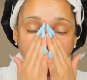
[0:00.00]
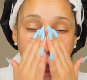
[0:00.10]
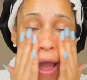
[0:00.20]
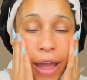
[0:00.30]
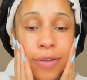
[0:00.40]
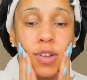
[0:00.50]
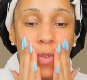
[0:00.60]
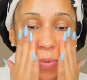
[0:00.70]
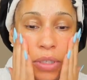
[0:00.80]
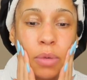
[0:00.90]
I have just
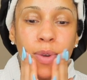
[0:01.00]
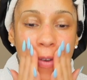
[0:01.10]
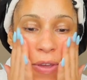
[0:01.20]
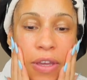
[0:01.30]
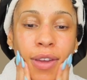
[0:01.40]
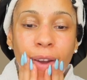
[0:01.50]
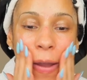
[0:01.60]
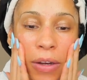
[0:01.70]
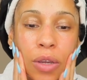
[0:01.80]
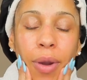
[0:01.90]
really been getting
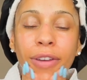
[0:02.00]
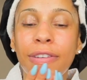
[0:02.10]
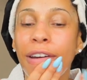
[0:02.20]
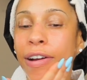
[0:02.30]
acne right there.